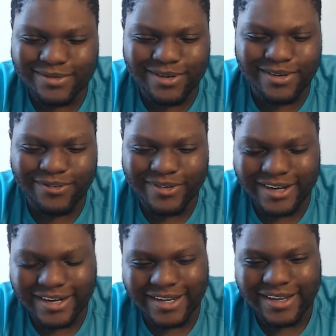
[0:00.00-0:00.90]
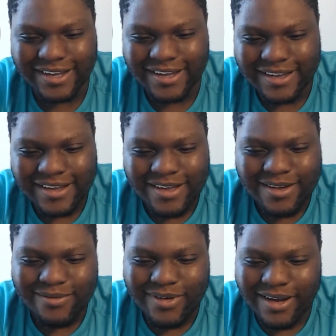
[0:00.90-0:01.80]
funny.
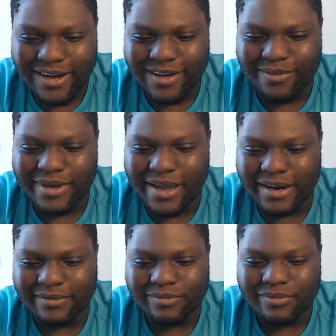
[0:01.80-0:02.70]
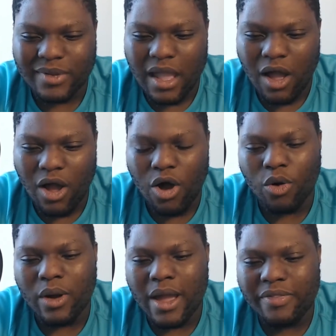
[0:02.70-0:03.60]
Oh man.
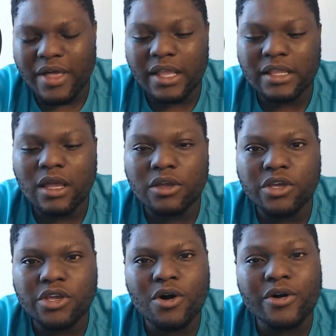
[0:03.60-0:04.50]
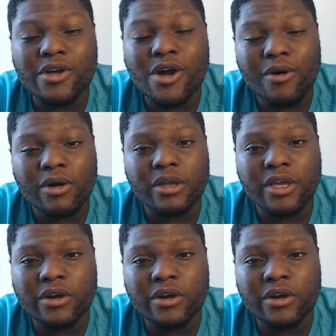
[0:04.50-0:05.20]
Oh, and then Hyogoro